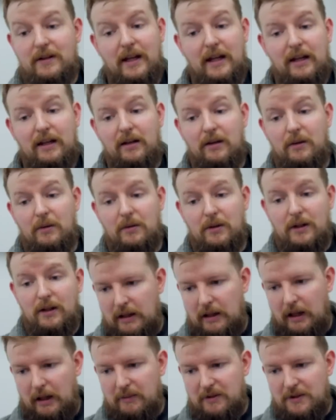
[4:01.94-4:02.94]
Thank you.
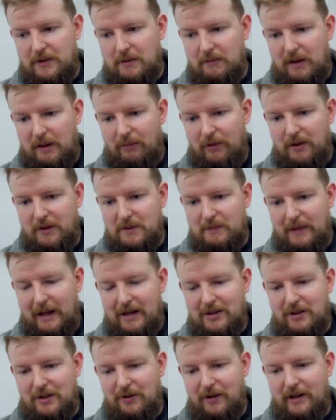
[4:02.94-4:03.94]
I'm certain my brother's
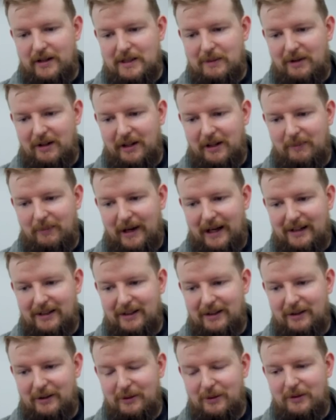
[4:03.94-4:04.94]
Magic craze can be linked back to
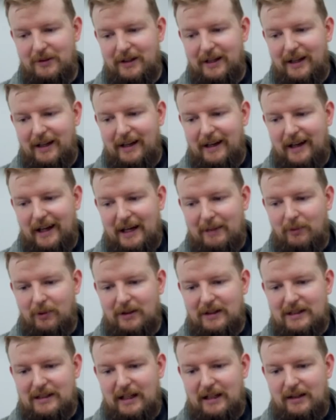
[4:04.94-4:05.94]
you, and I'm
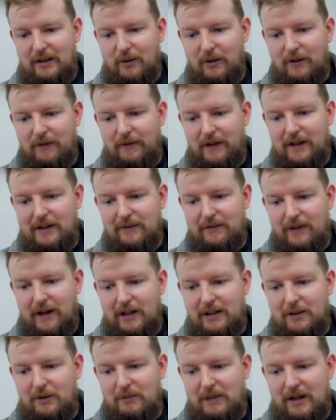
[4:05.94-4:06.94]
only slightly horrified to
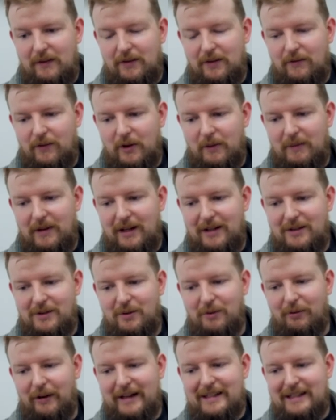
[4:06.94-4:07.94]
find that you may have converted me
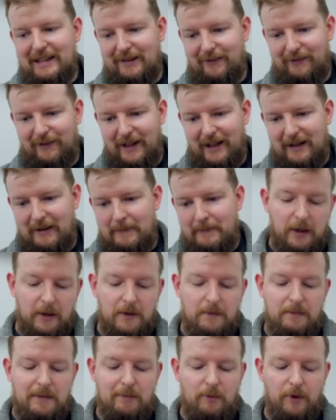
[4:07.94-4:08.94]
into a wrestling fan. I
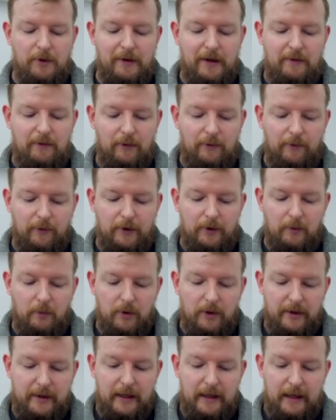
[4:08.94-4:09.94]
couldn't be more grateful for your
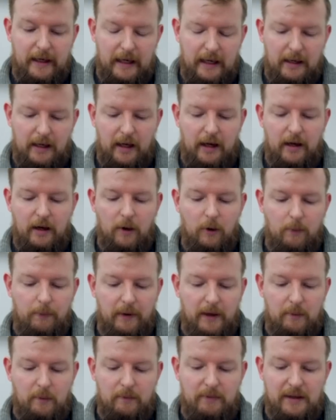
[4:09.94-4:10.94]
work, and I hope
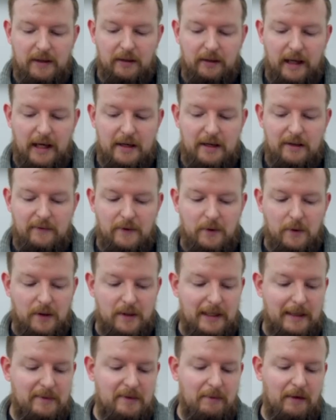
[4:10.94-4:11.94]
and would be delighted if you
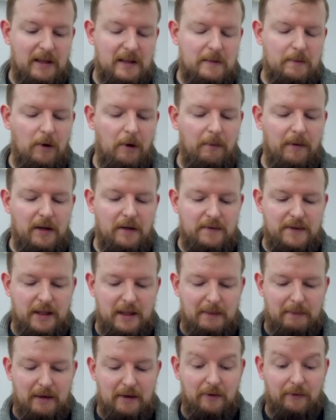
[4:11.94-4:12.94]
accepted my small bit of
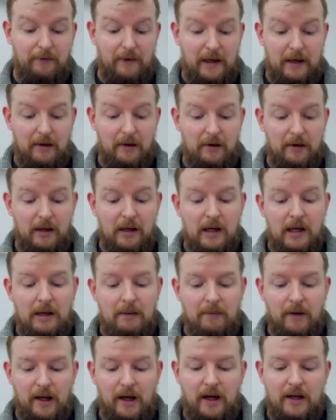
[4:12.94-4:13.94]
sentimental fan art,
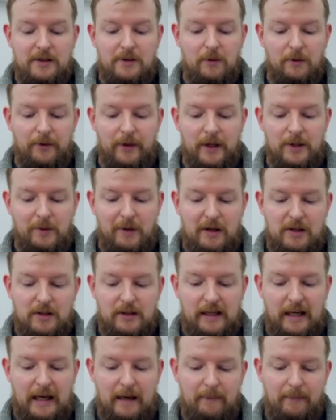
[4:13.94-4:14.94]
my high school graduation
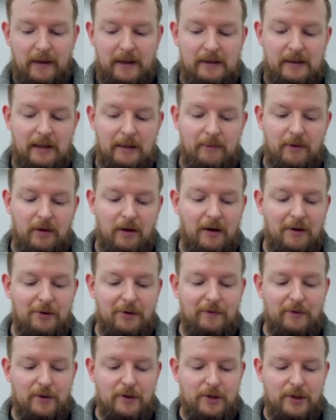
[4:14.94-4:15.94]
cap painted up in honor
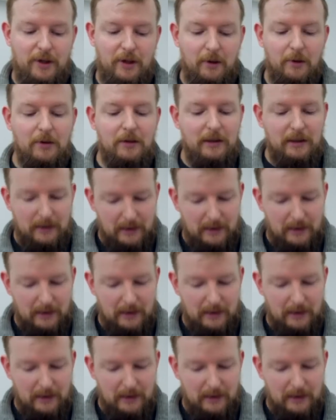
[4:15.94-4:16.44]
of your show.